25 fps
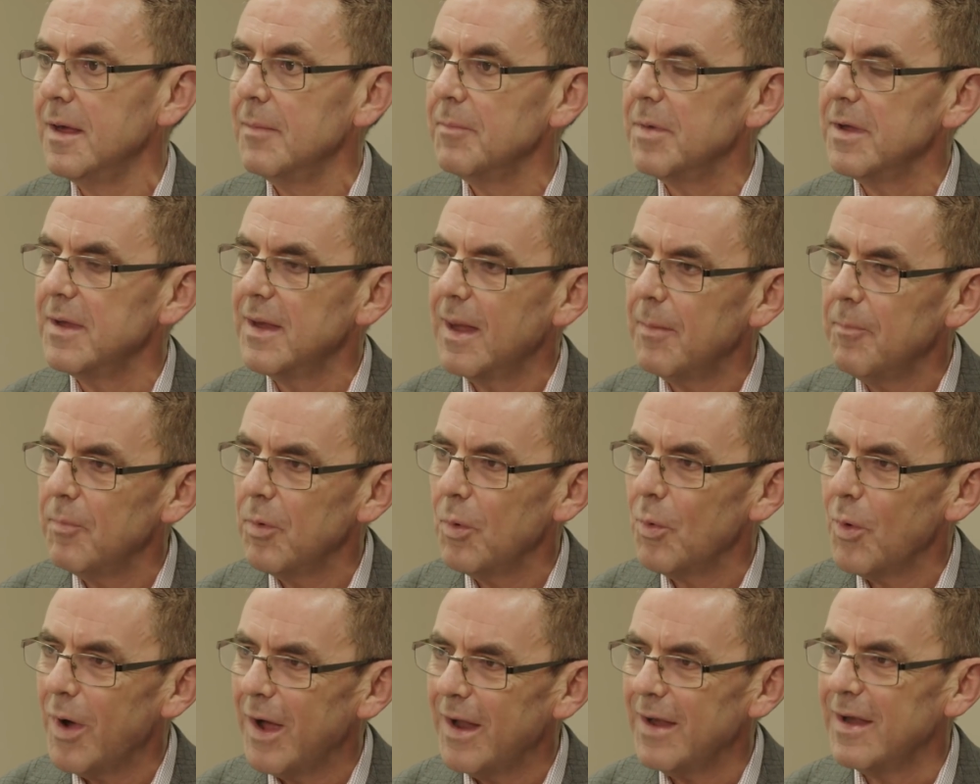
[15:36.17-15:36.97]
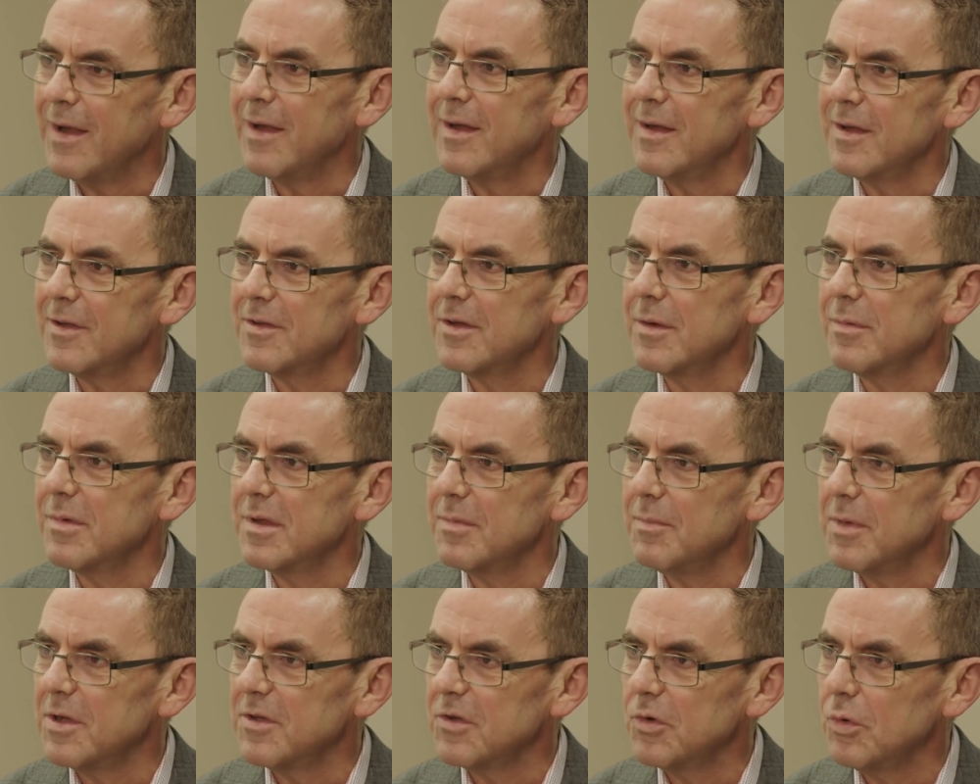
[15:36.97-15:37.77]
But number one, in terms
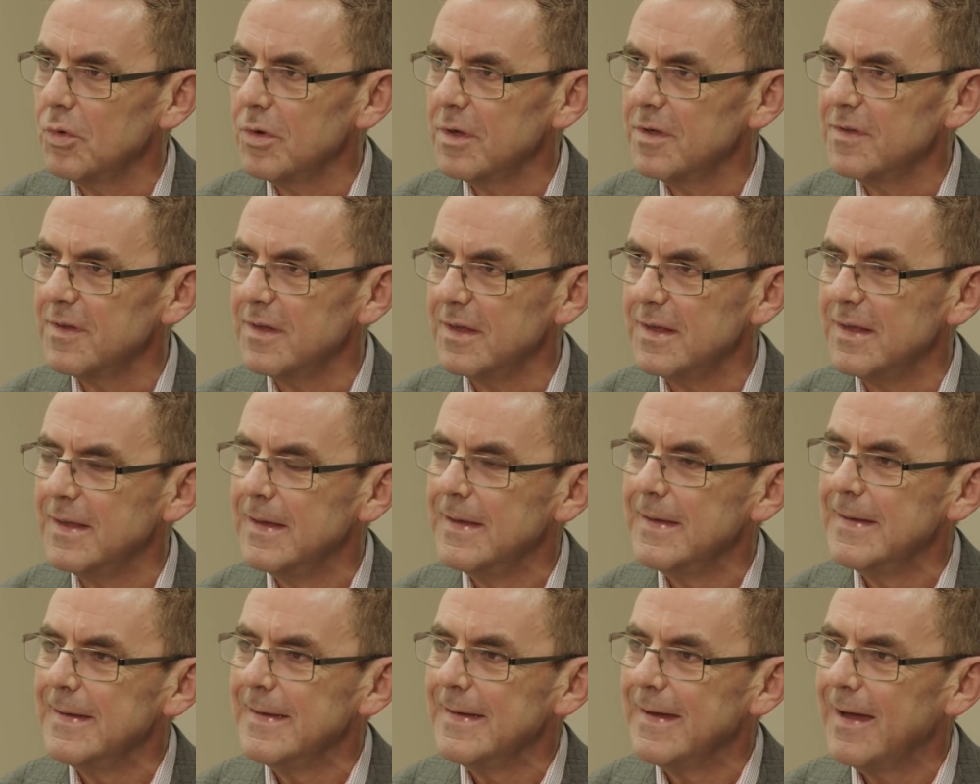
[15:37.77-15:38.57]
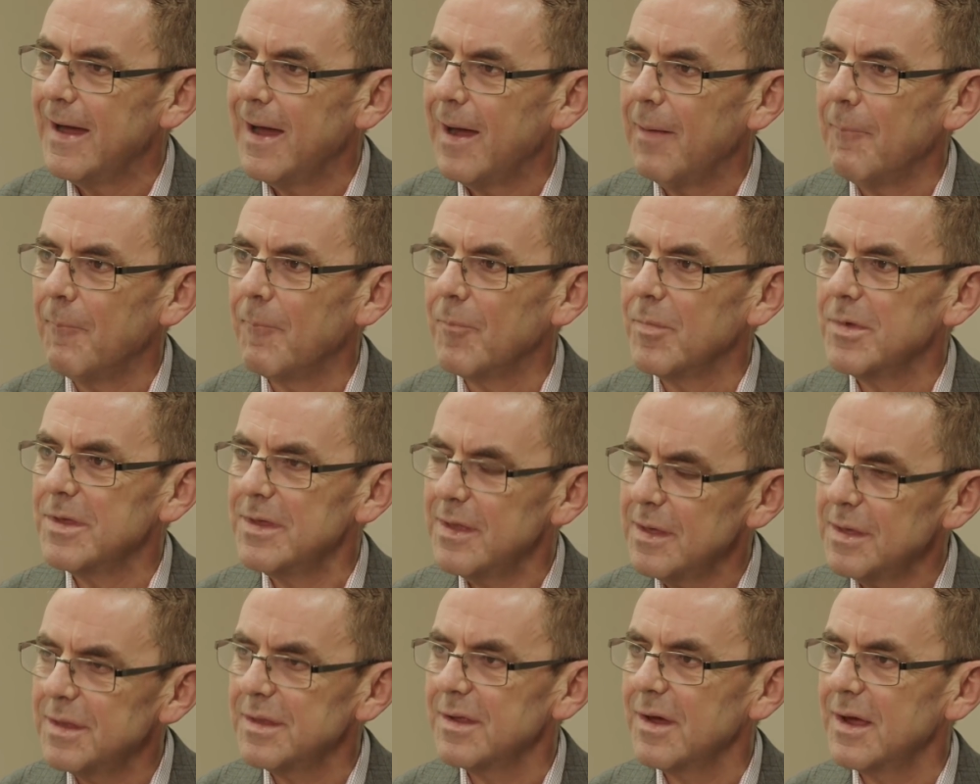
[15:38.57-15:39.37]
of maternity,
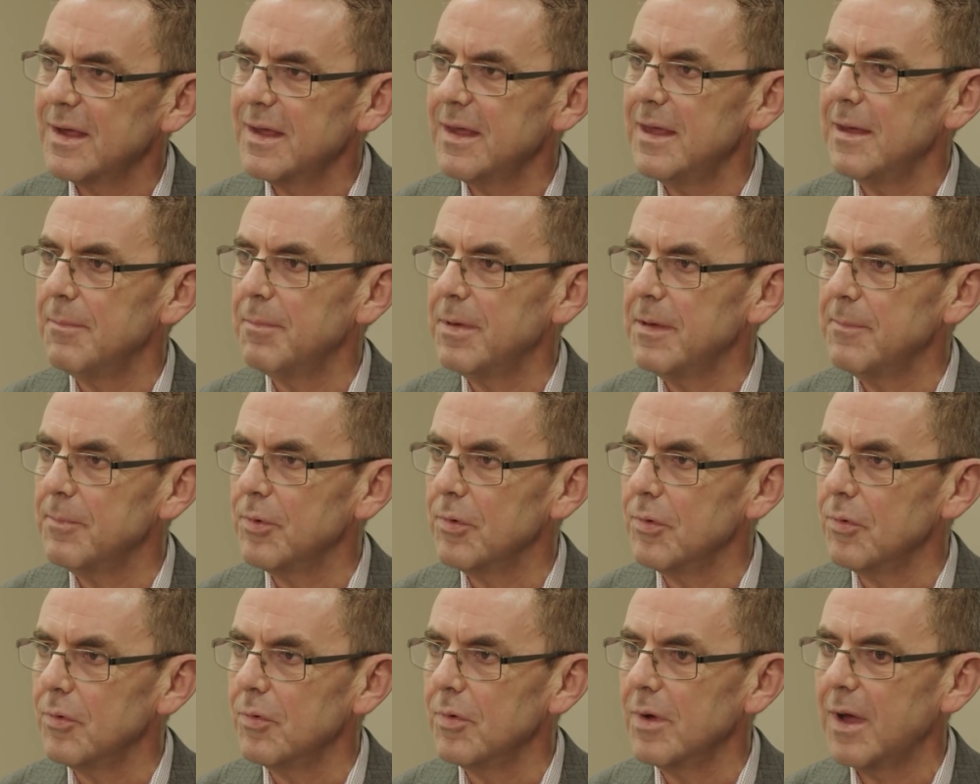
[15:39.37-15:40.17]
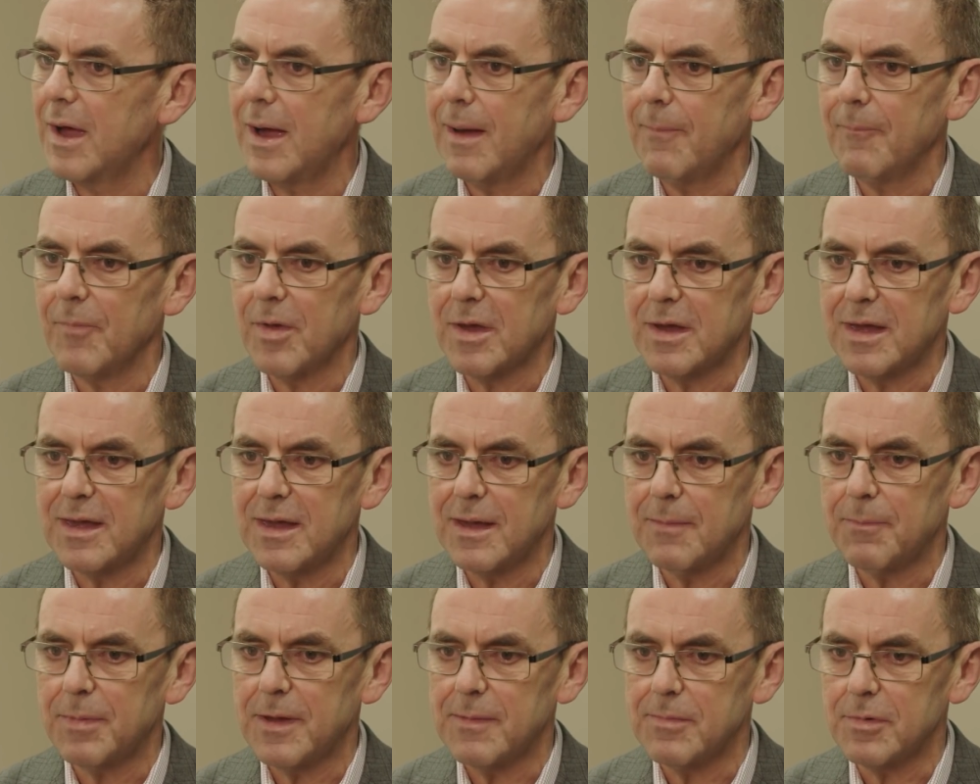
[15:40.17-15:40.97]
yes, I hear people
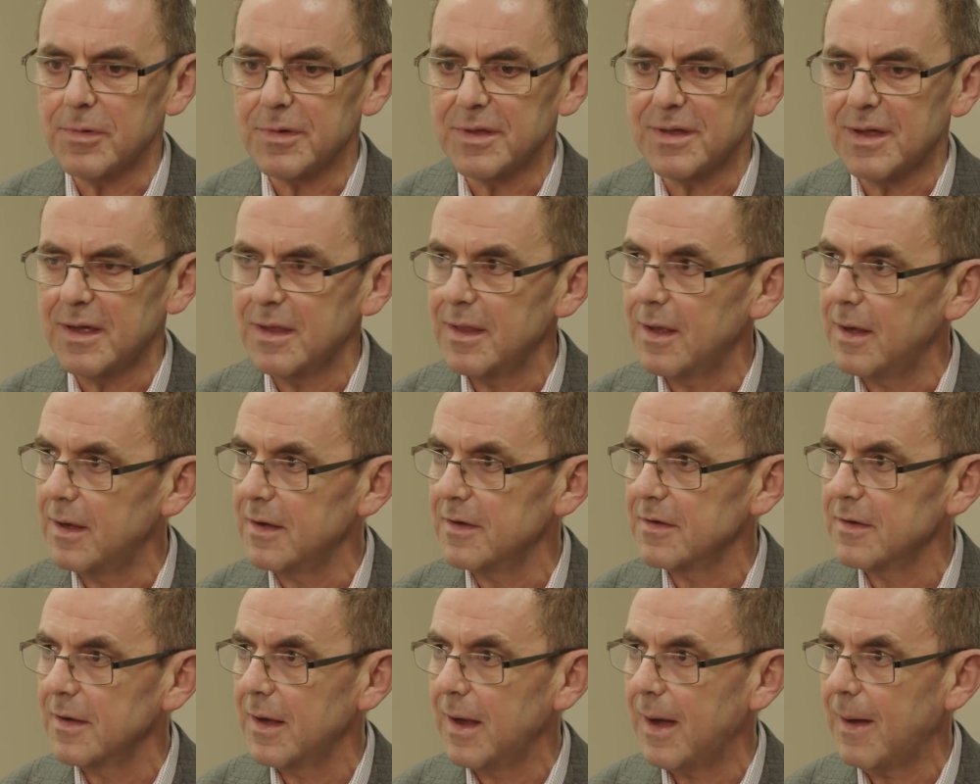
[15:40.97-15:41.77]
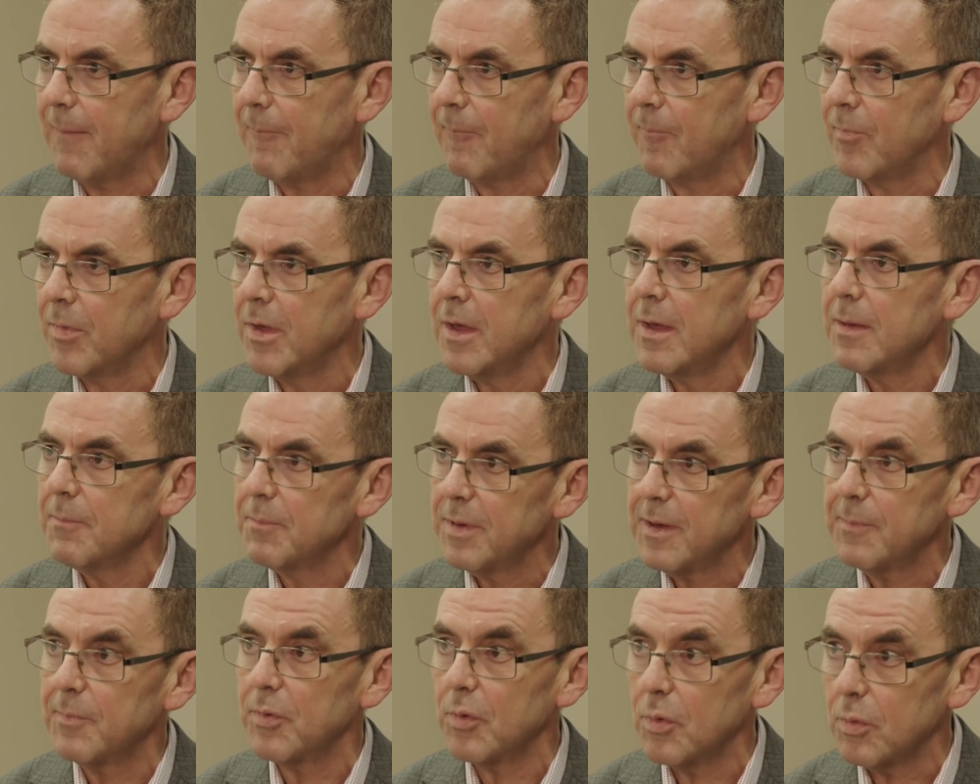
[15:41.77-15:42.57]
say that
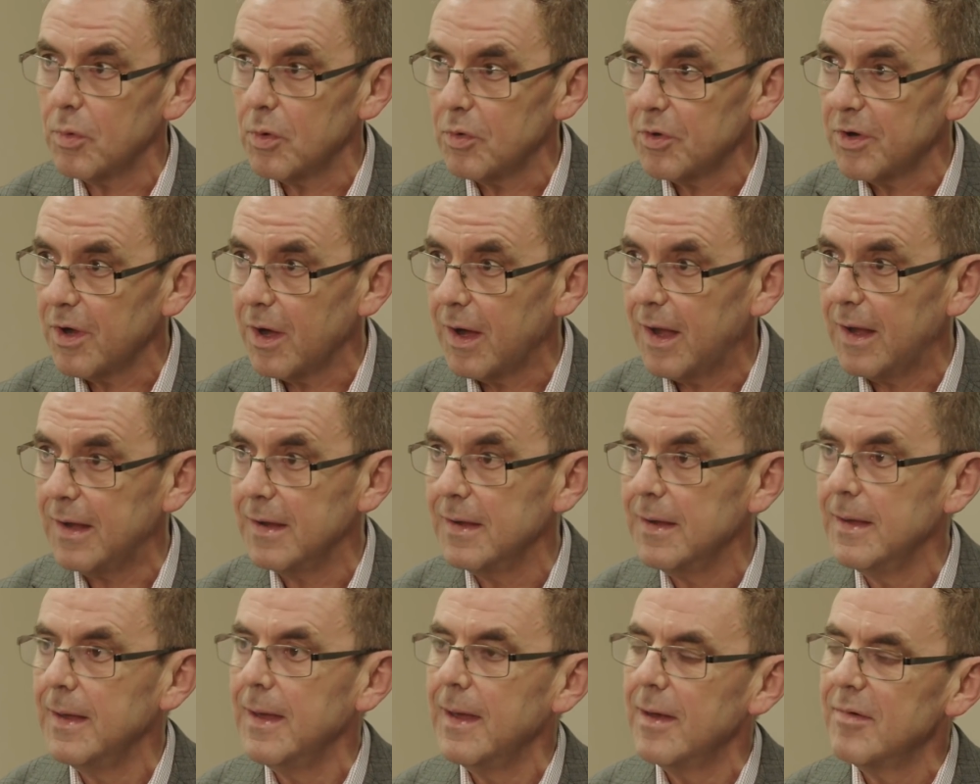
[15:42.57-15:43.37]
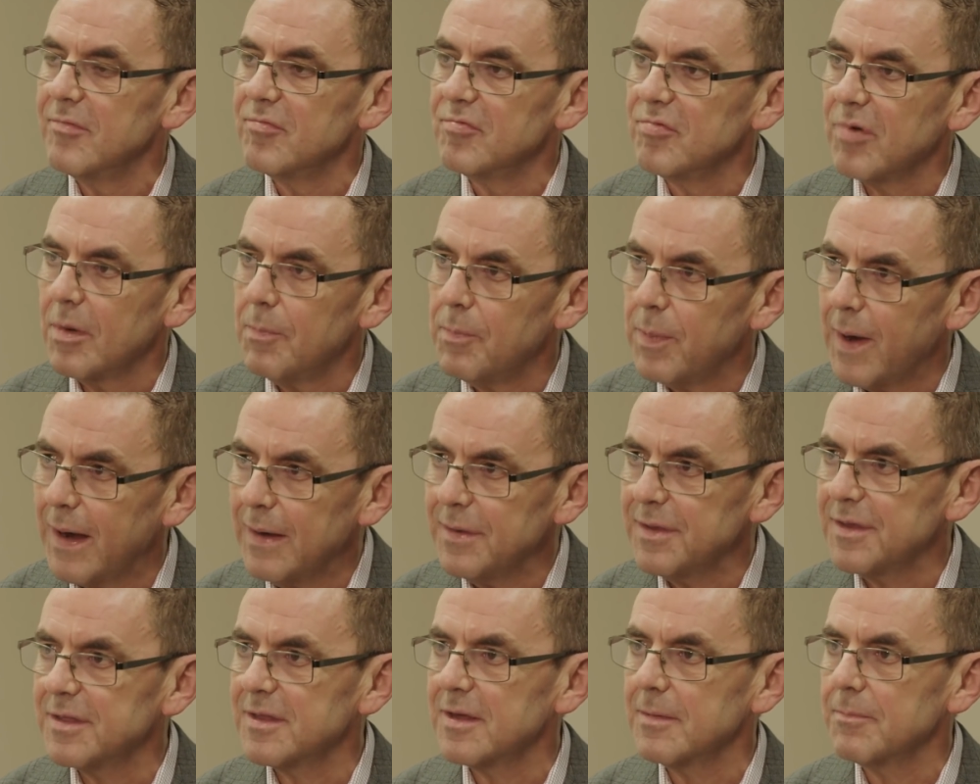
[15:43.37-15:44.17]
people will die.
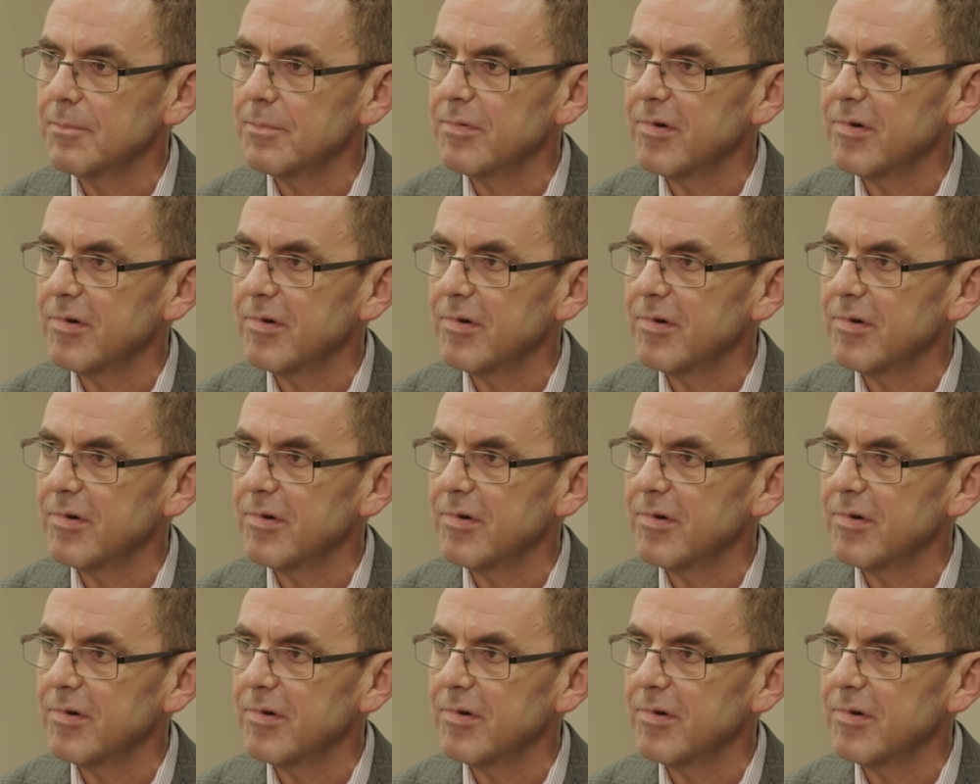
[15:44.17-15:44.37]
Robust